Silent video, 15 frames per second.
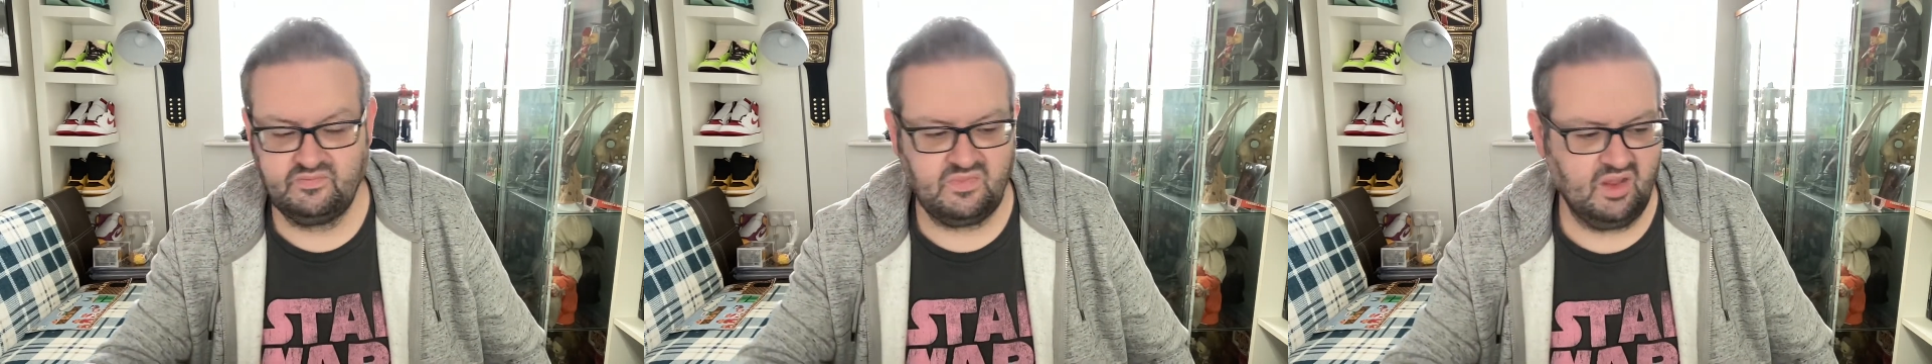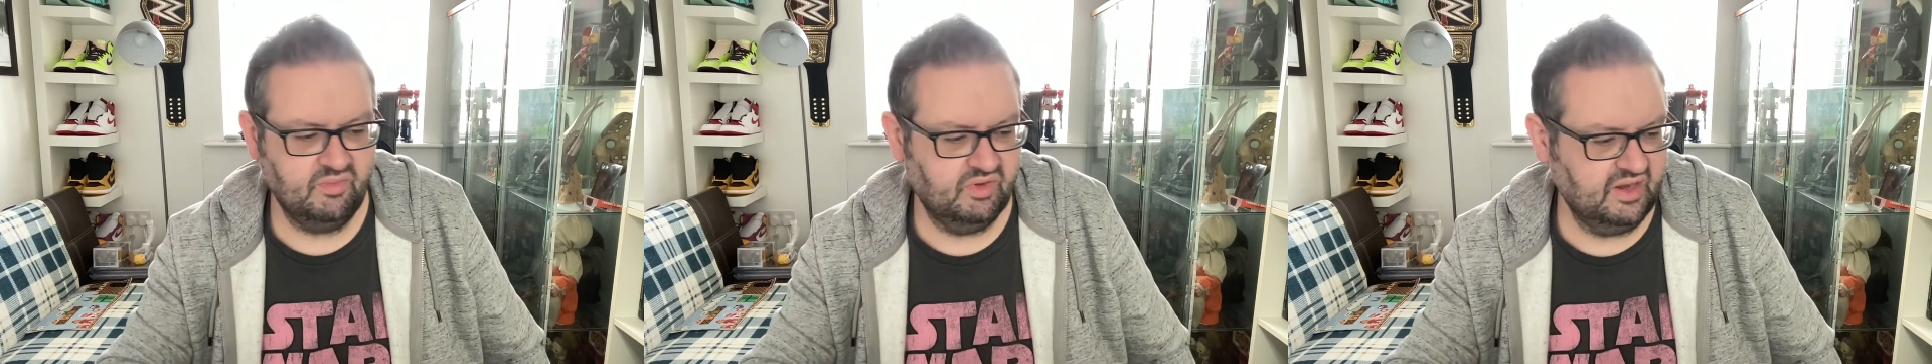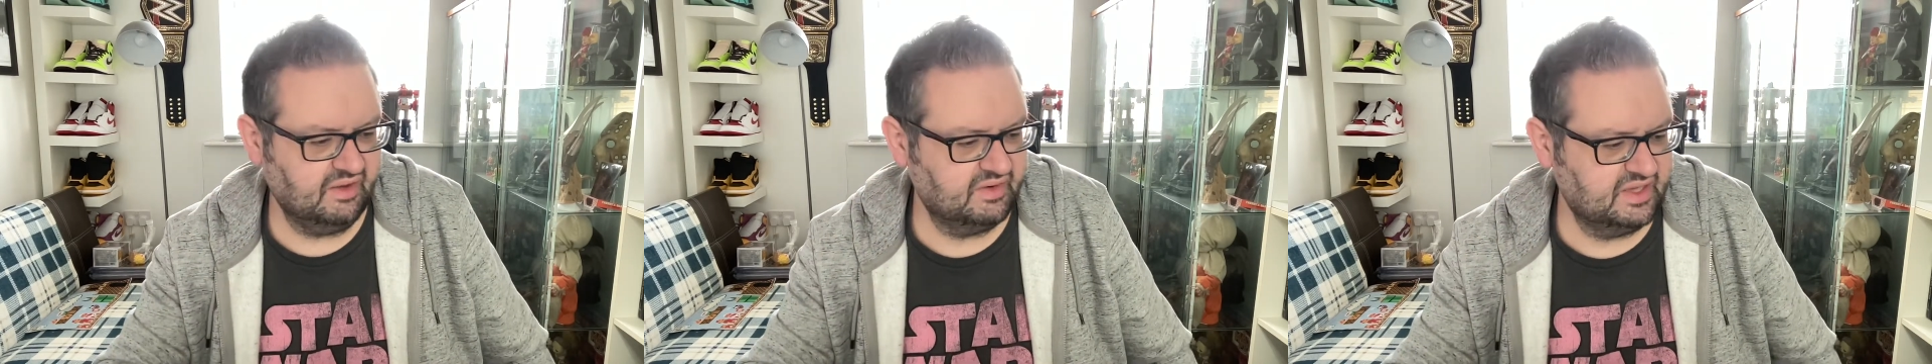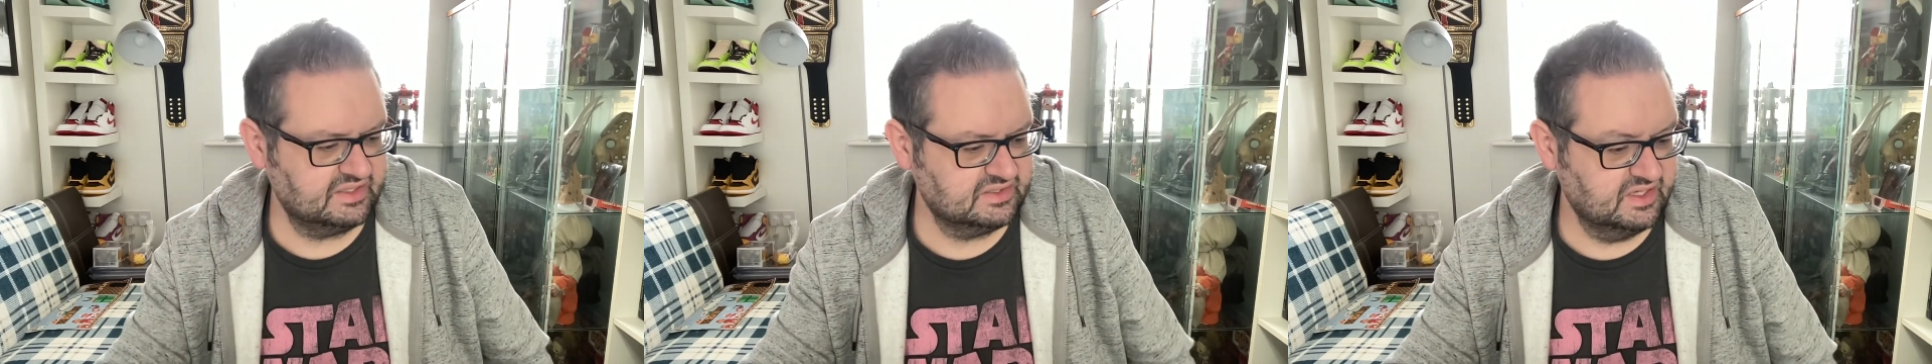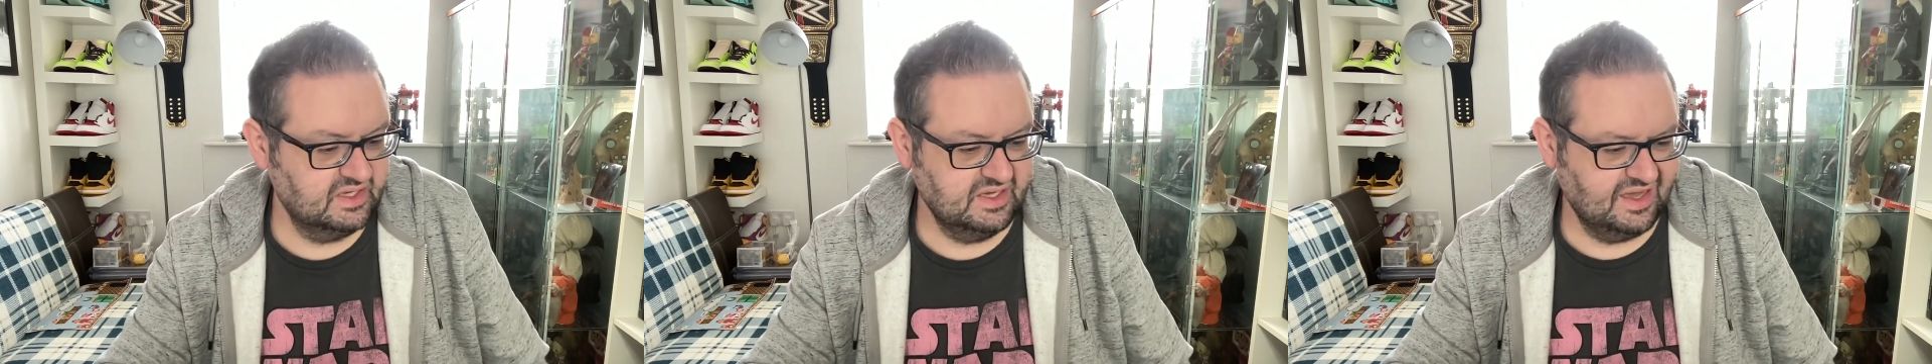But nowadays,
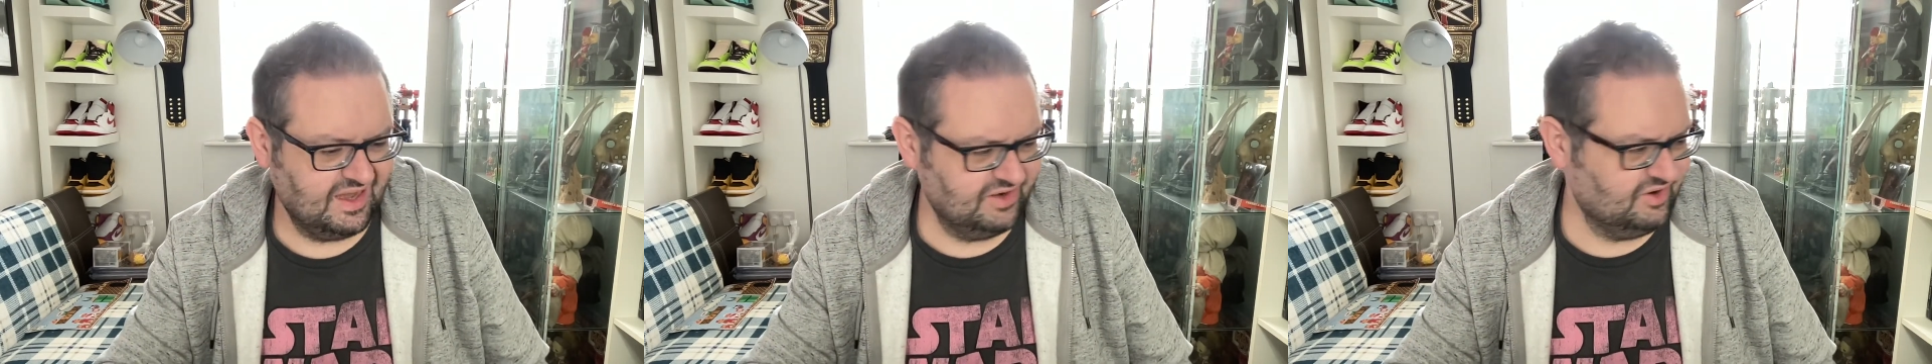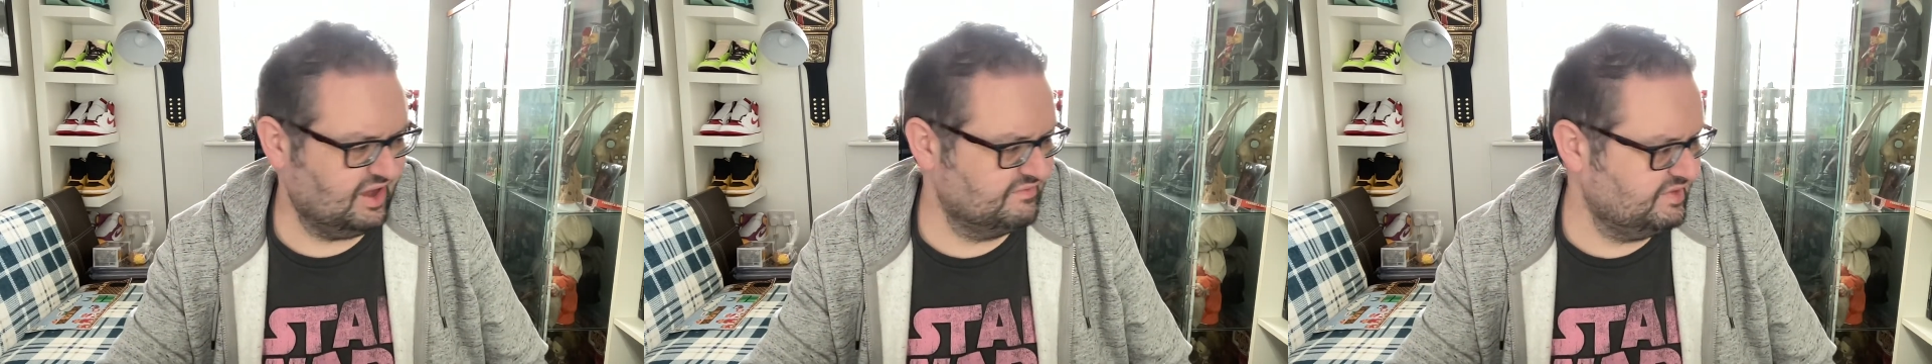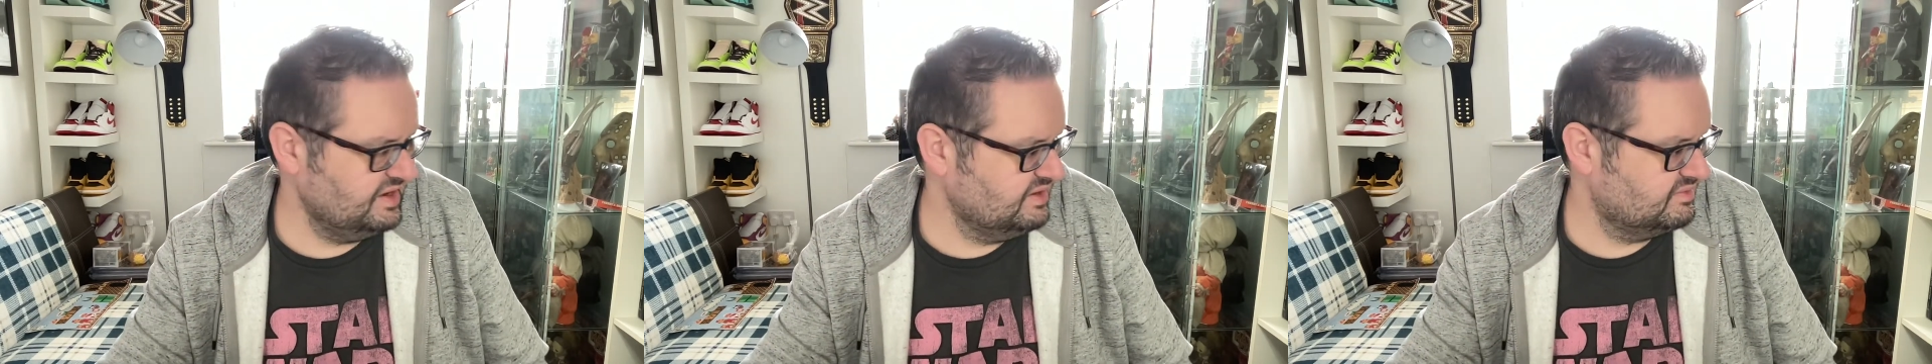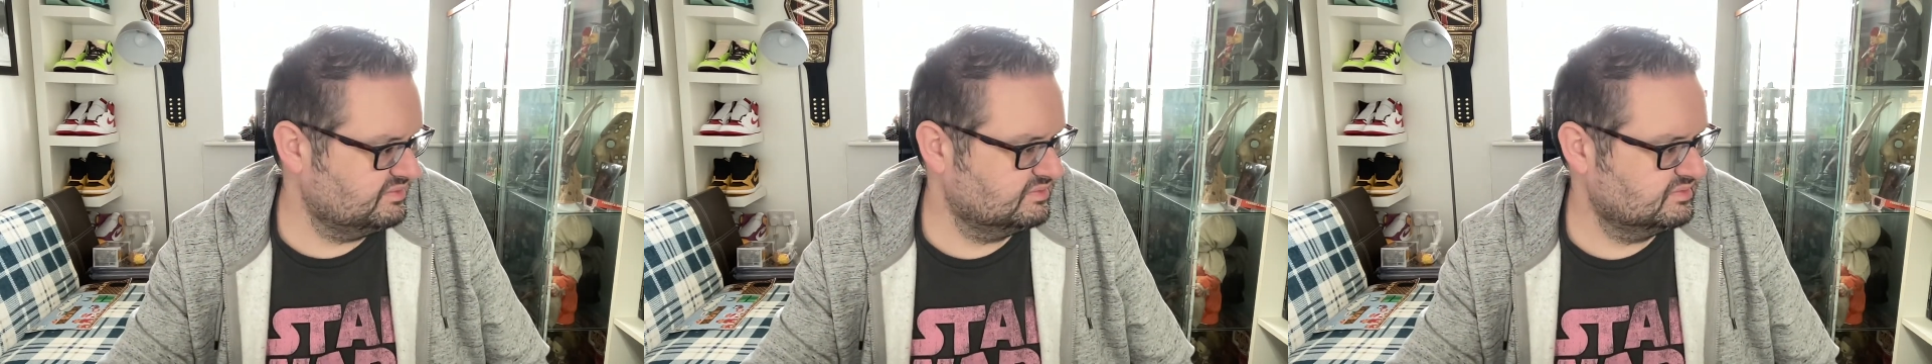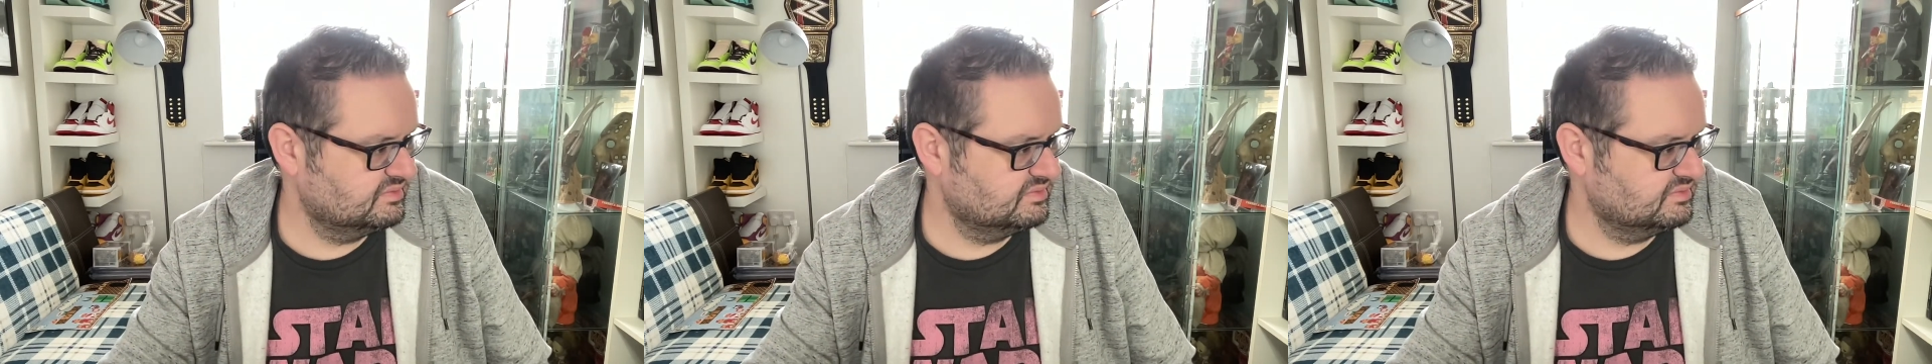I don't have any.